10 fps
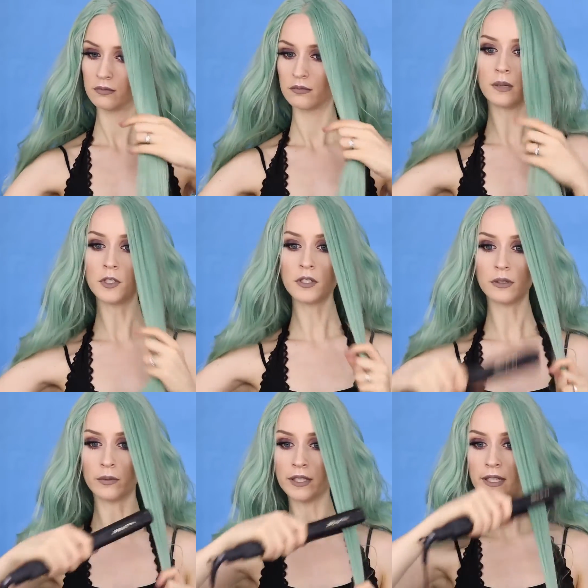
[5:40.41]
And I'm just
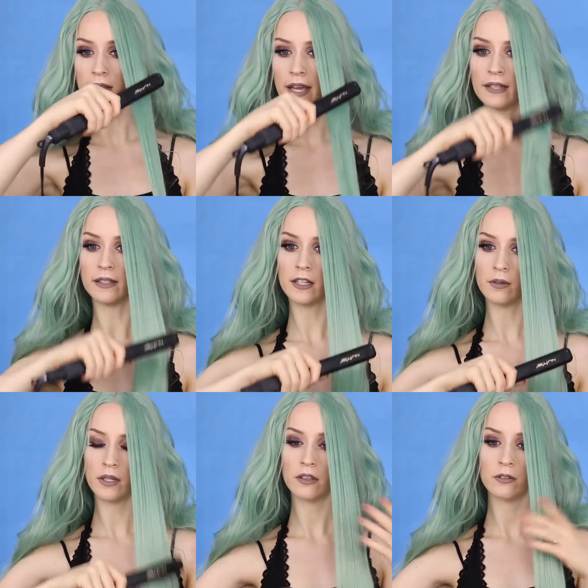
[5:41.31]
really lightly
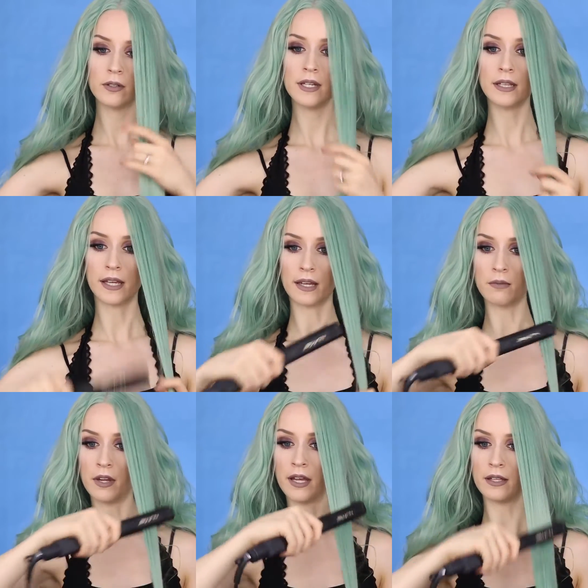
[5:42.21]
going through it, like
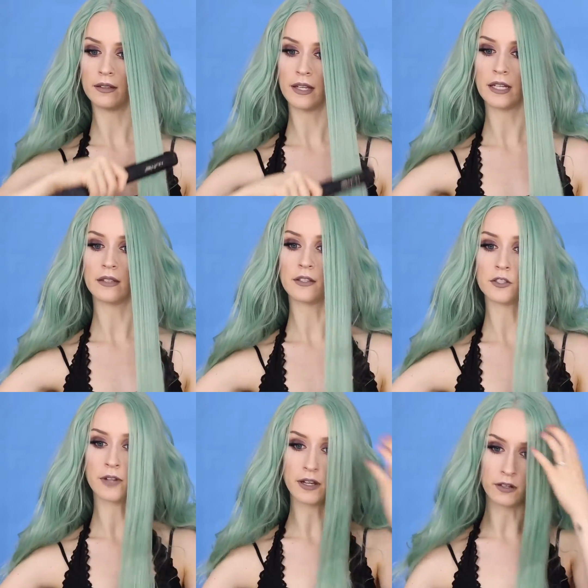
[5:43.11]
I'm not letting the
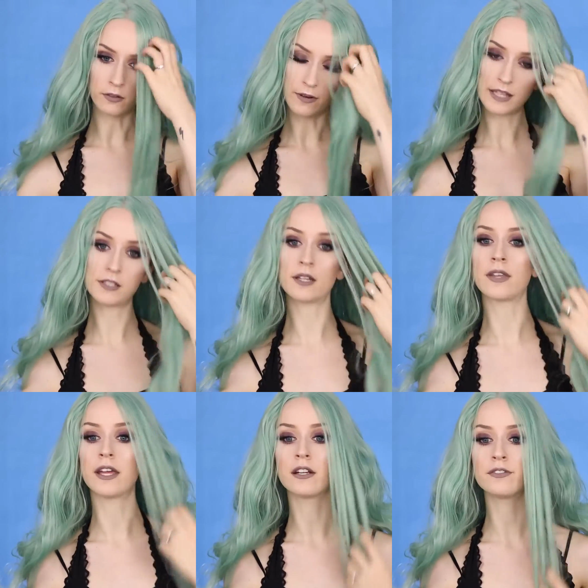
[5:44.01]
straightener rest on
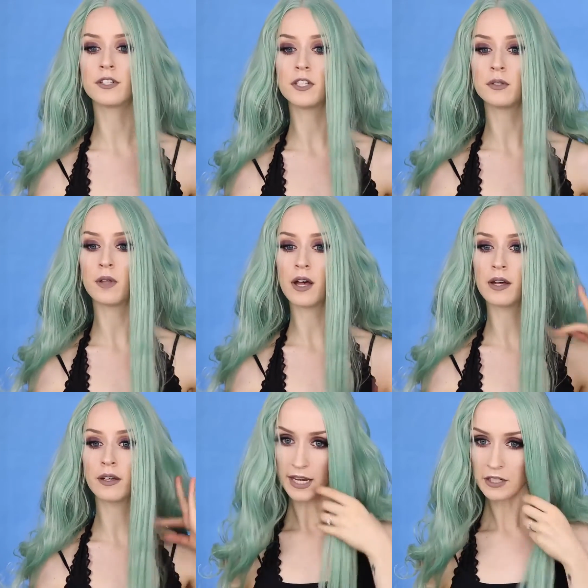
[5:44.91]
the hair for too
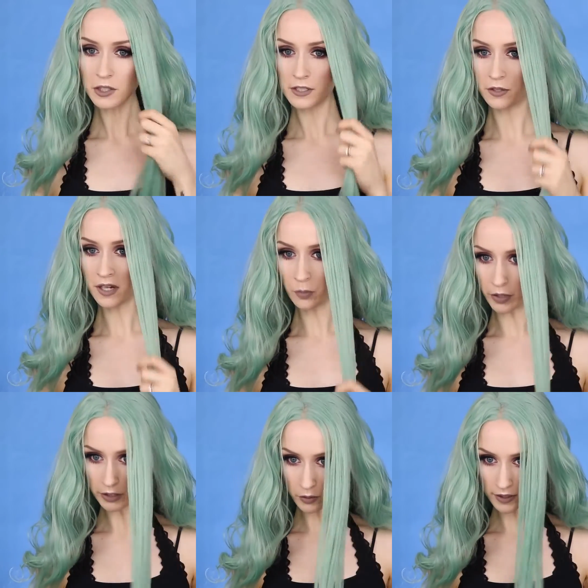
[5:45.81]
long. That actually straightened
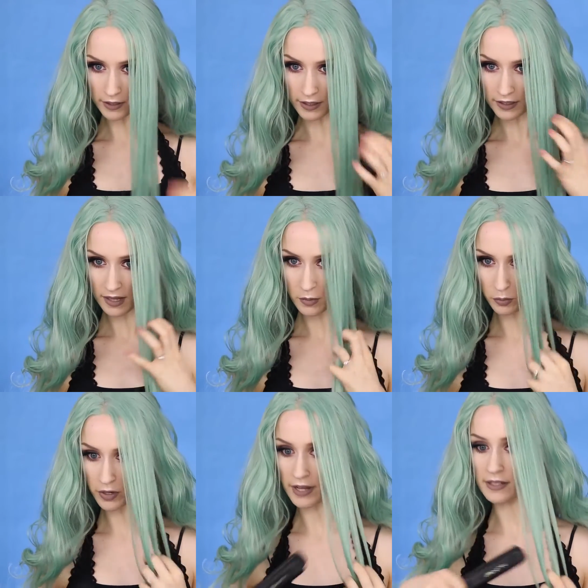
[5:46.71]
pretty quickly. I'm
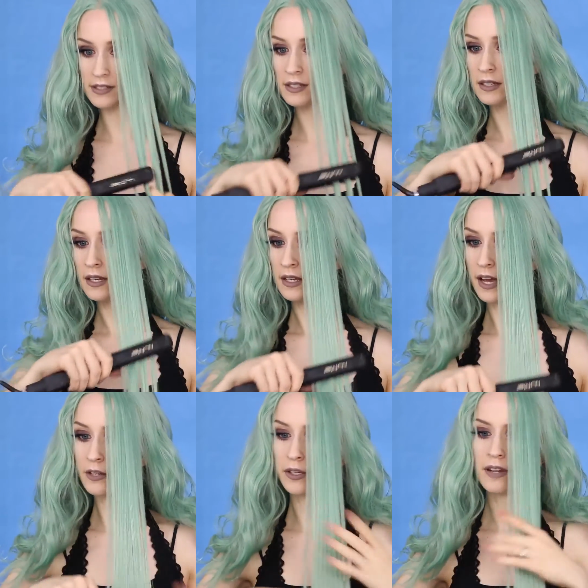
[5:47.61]
impressed.
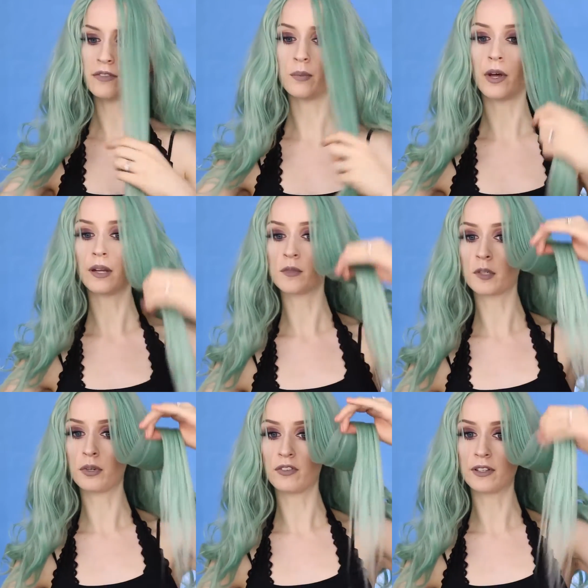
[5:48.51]
I don't care if the bottoms
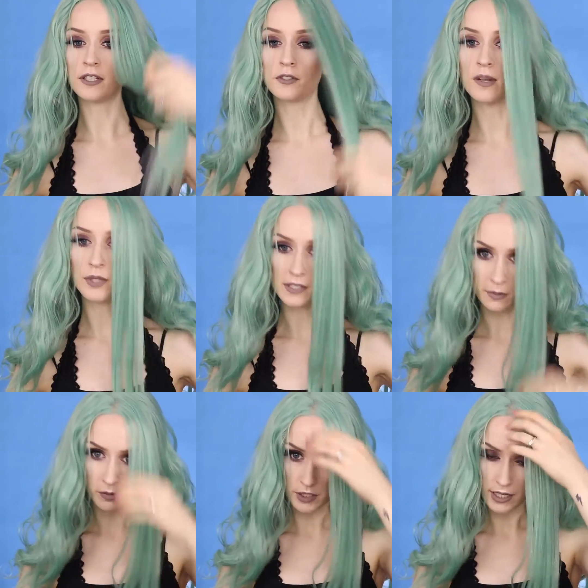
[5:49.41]
are perfectly straight because
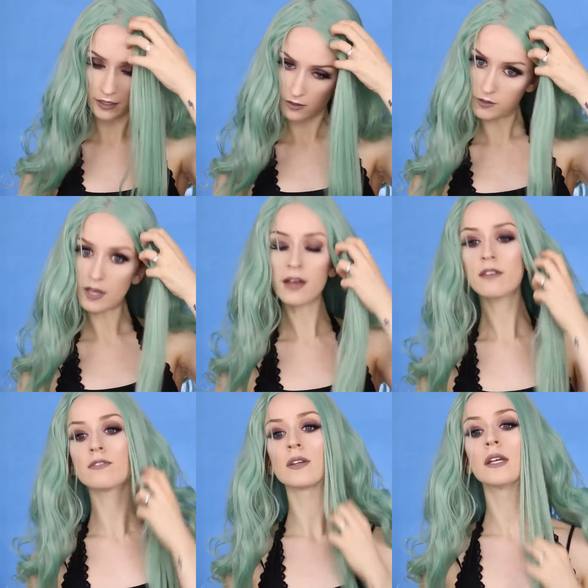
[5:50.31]
I'm going to be cutting those
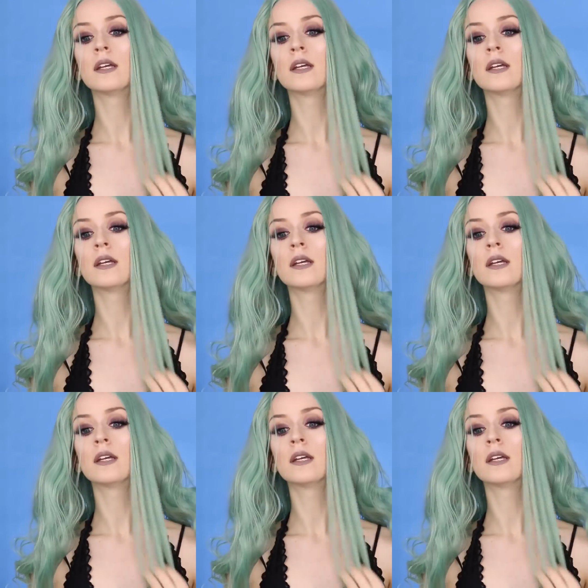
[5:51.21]
off.